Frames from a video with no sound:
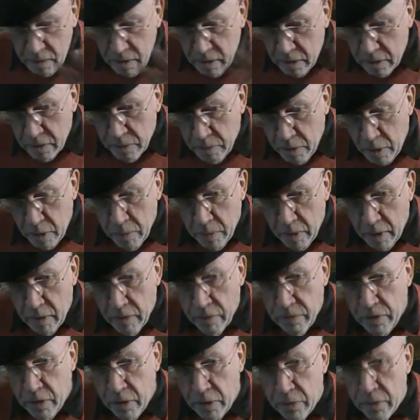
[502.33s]
This
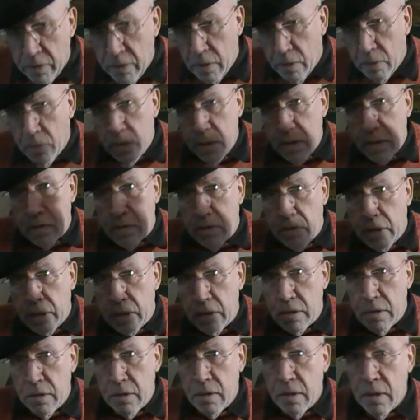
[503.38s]
mobile phone that was
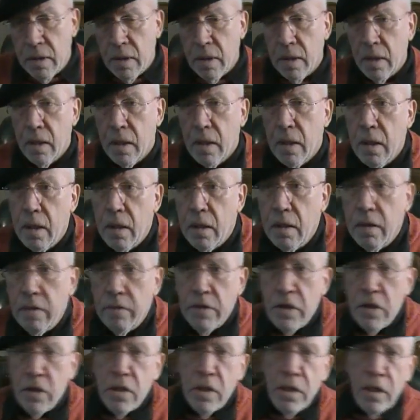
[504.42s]
invented, and
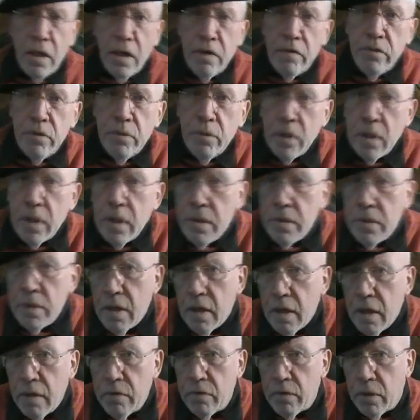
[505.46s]
eventually everyone has
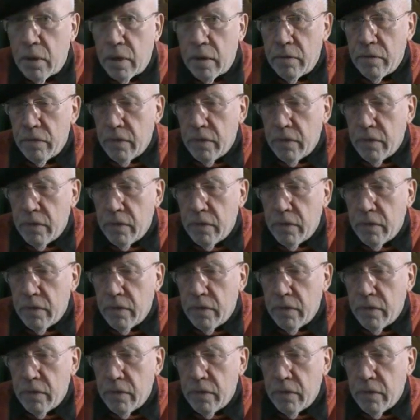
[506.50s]
to have one.